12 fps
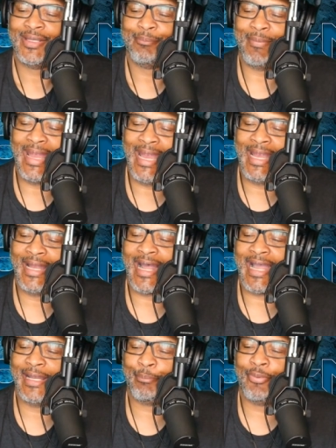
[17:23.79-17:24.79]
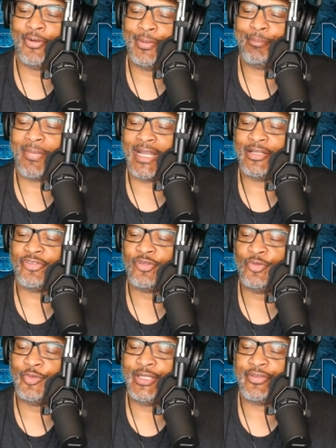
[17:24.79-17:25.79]
man, I put my two
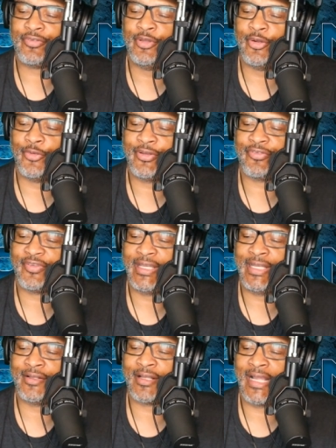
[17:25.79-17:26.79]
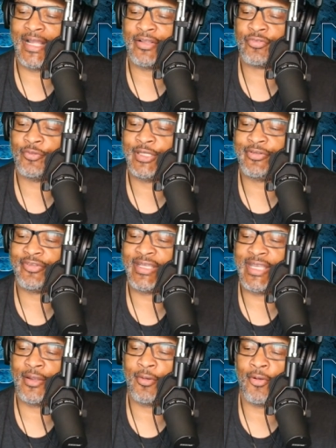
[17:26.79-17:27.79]
weeks notice in last week to
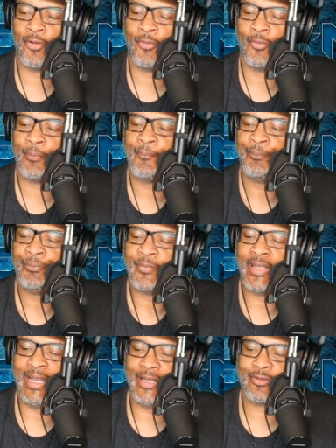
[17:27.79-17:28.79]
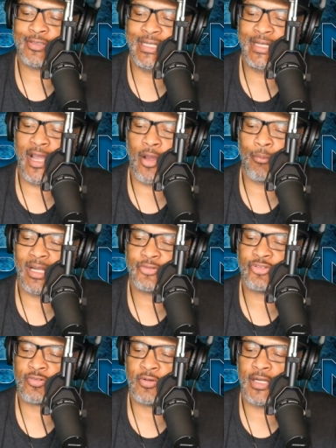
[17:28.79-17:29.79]
get home and clean out my
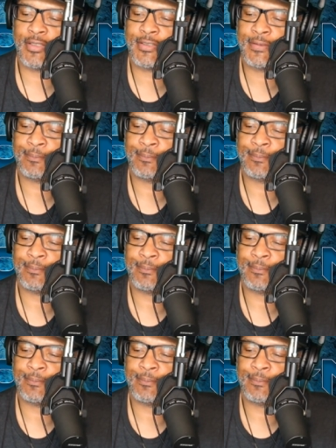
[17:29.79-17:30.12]
truck.